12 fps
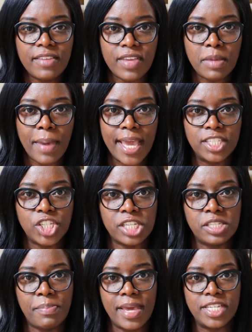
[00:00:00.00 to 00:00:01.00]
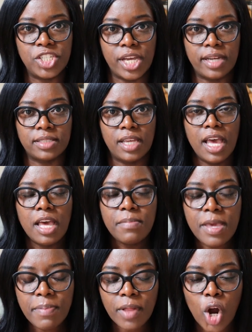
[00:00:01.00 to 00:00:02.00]
living paycheck to paycheck.
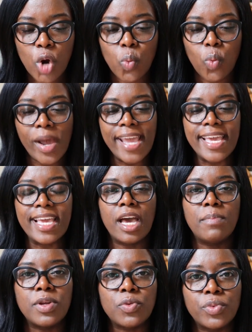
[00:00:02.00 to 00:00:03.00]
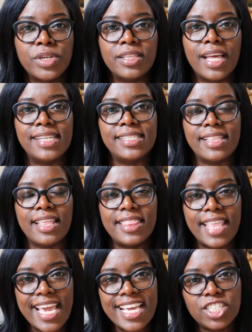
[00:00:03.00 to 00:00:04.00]
People are waking up and realizing
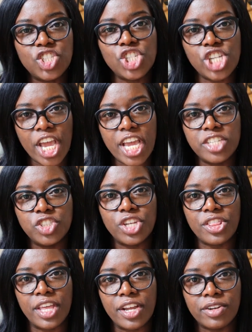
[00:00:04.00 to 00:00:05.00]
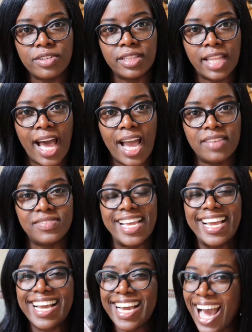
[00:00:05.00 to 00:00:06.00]
that they can change their lives
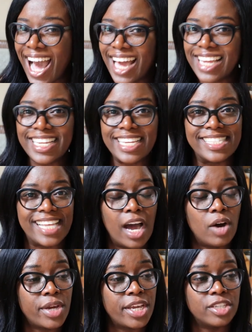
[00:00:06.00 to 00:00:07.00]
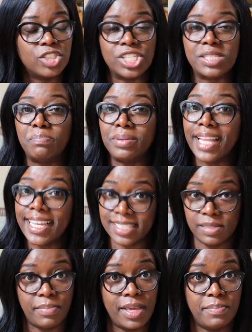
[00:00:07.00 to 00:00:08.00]
and God is out here just
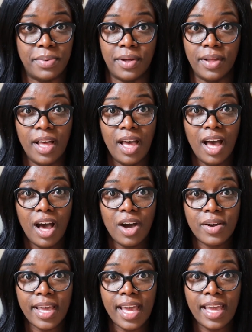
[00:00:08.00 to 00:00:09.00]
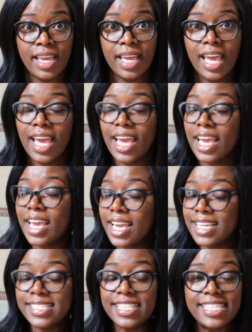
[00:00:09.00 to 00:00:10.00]
blessing people, okay?
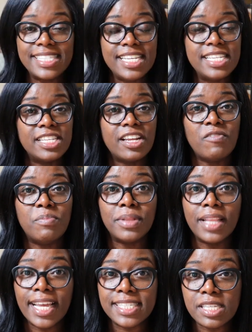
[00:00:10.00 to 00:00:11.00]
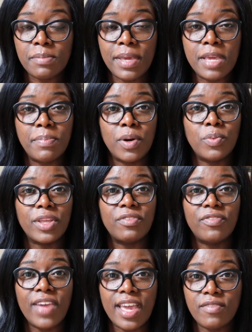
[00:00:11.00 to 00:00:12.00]
He is in the season of blessing people with
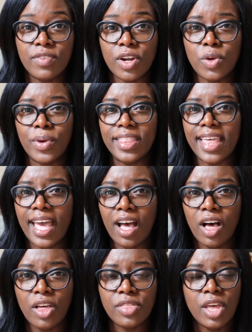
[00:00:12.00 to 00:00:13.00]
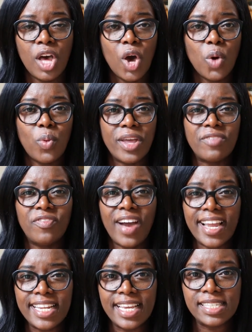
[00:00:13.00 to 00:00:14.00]
favor, with health, with
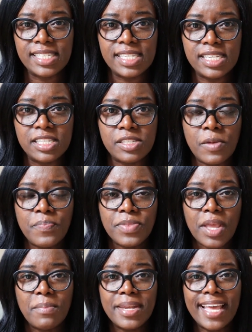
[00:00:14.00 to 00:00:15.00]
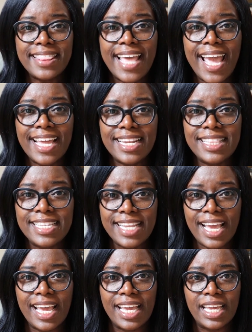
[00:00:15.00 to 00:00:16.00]
finances. But at the end of the
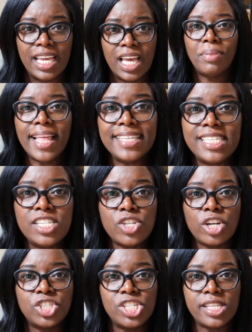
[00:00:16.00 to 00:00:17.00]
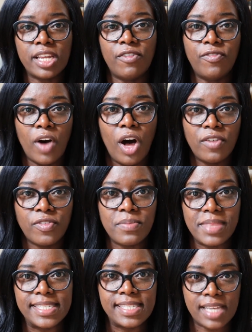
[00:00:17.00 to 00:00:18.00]
day, blessings aren't just gonna fall
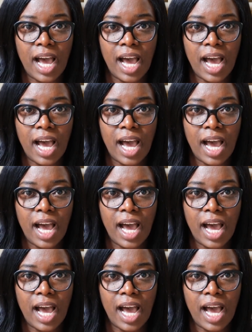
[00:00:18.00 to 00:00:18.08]
from the